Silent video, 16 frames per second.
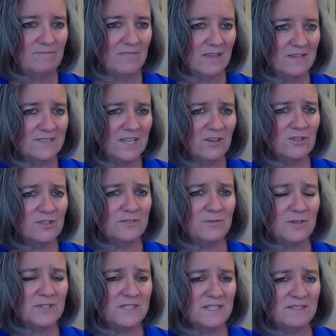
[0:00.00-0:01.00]
Centers
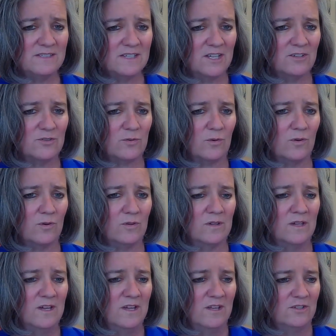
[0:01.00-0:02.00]
for Disease
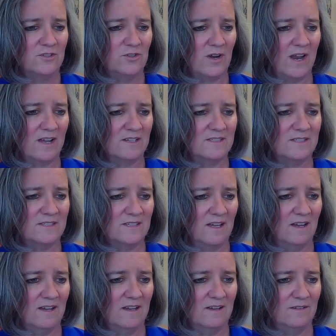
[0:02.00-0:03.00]
Control tracks
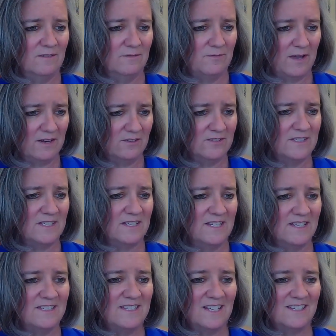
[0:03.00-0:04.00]
vital
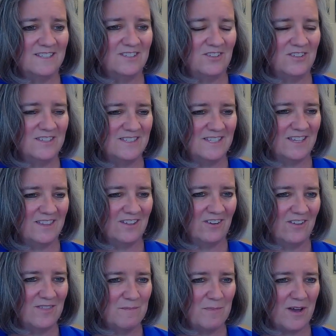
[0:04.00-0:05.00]
statistics. You can see there
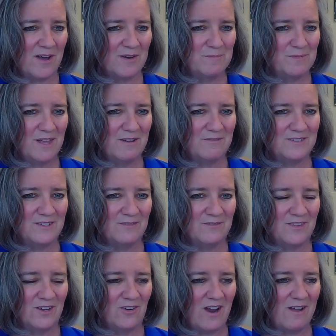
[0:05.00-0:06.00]
in the bottom left of
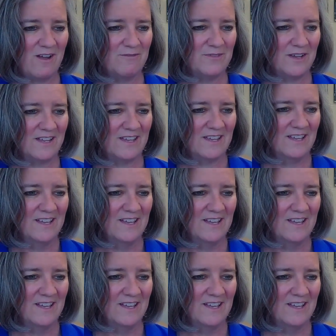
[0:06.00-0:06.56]
the graphic.